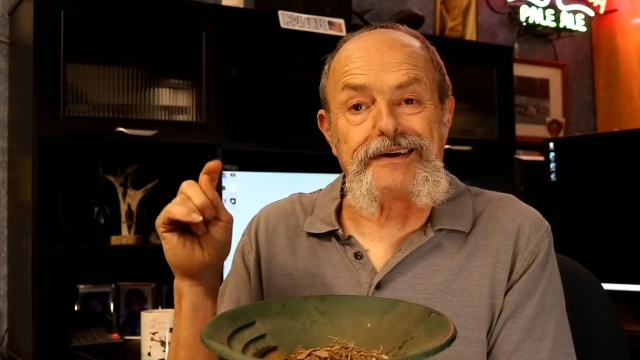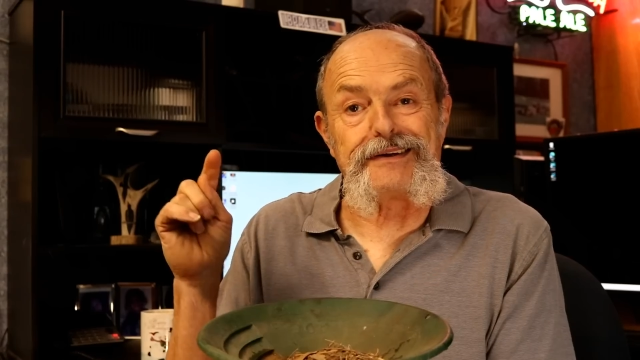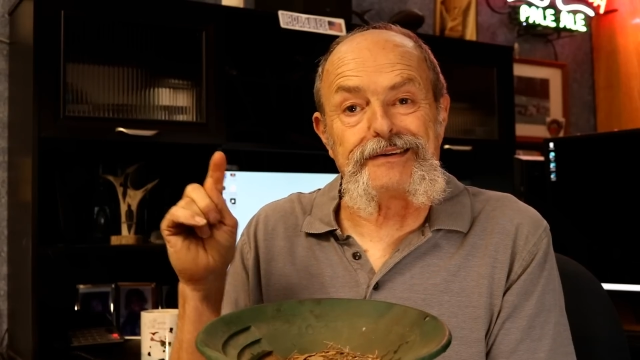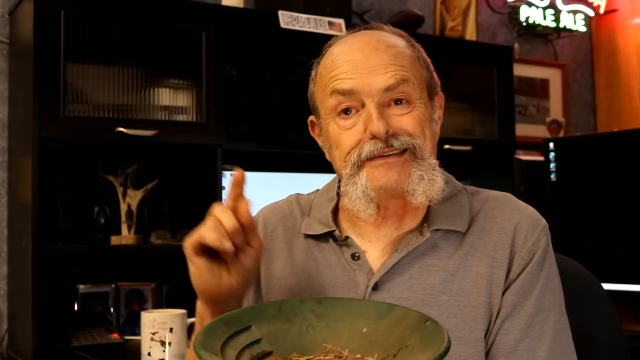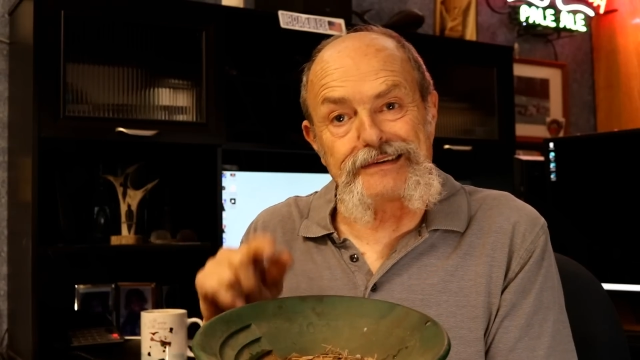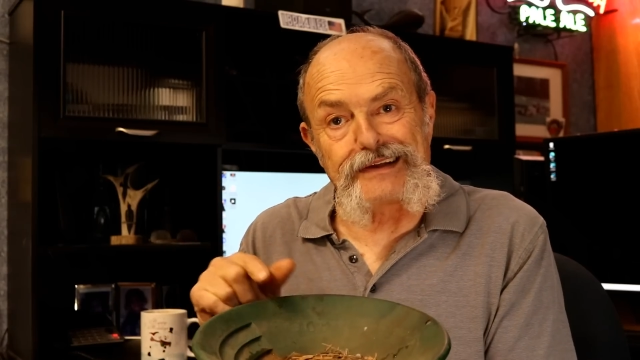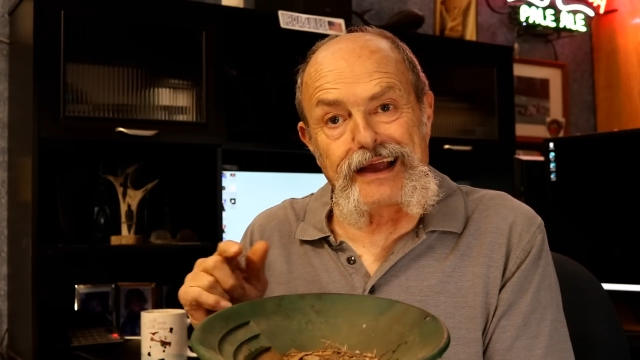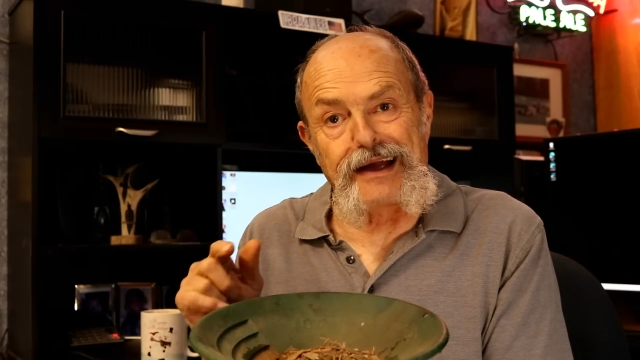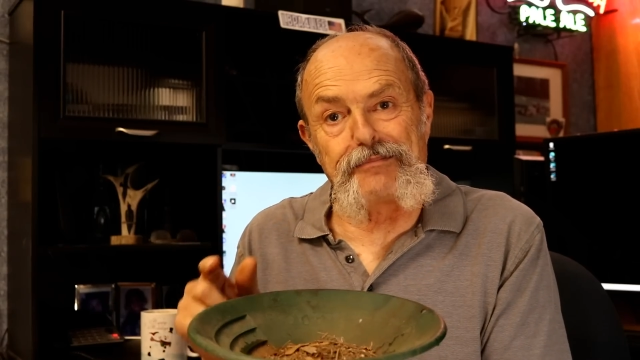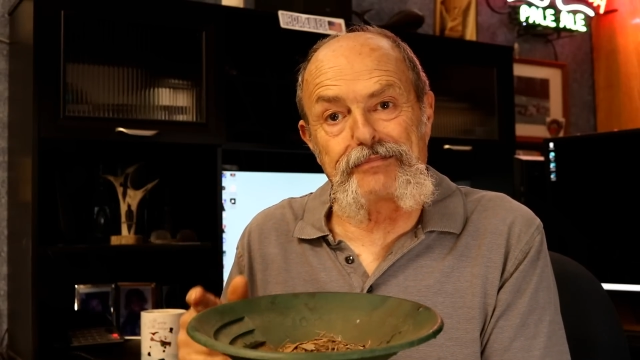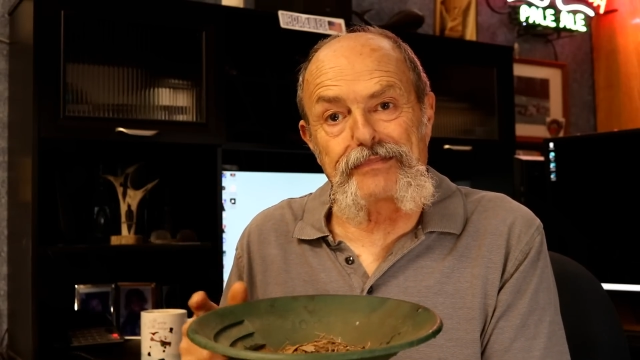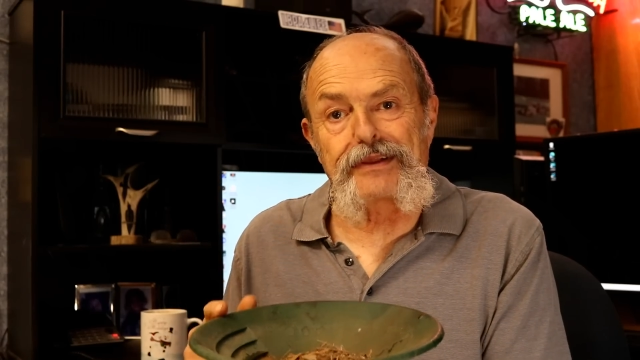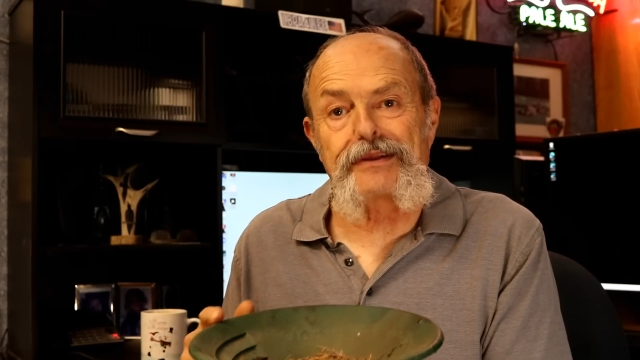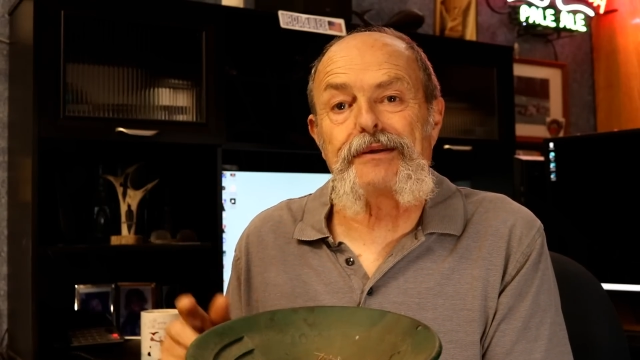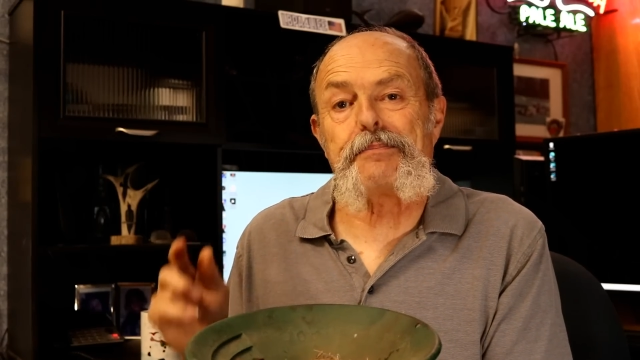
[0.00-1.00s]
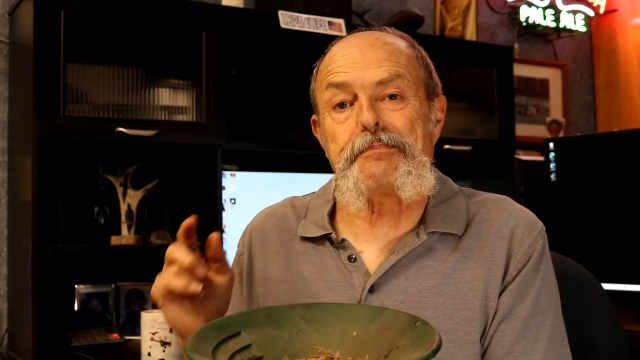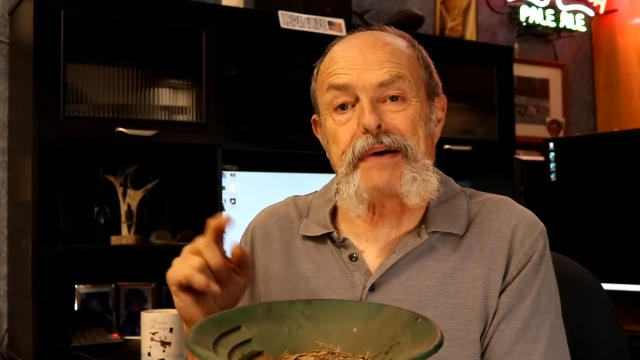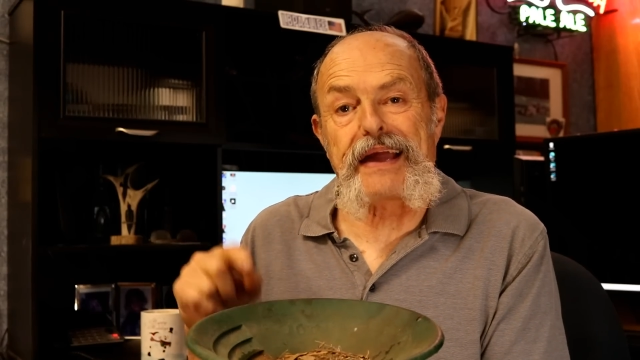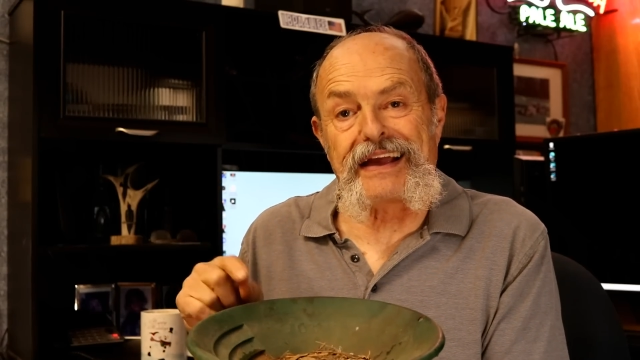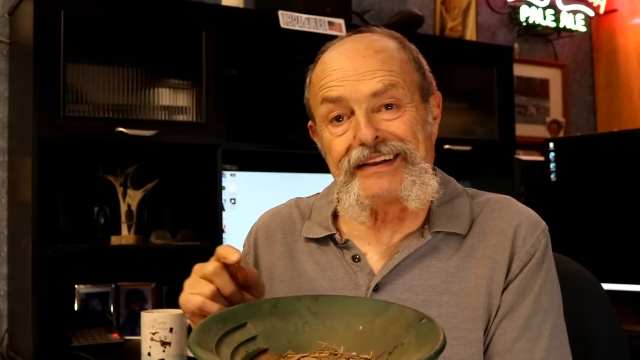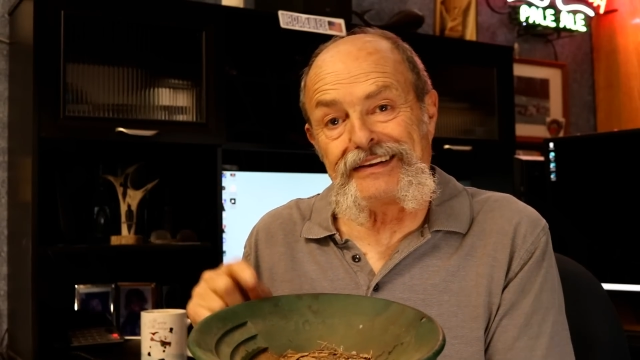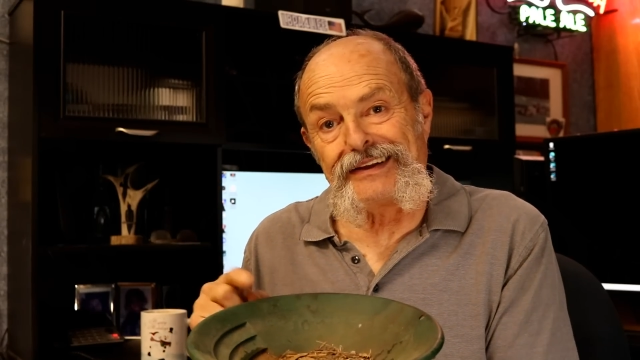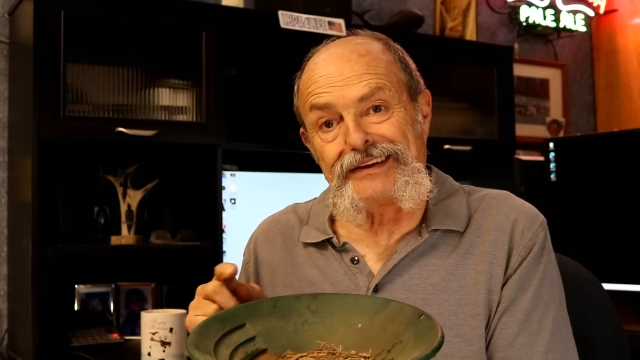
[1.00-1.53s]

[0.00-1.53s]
to attempt to pan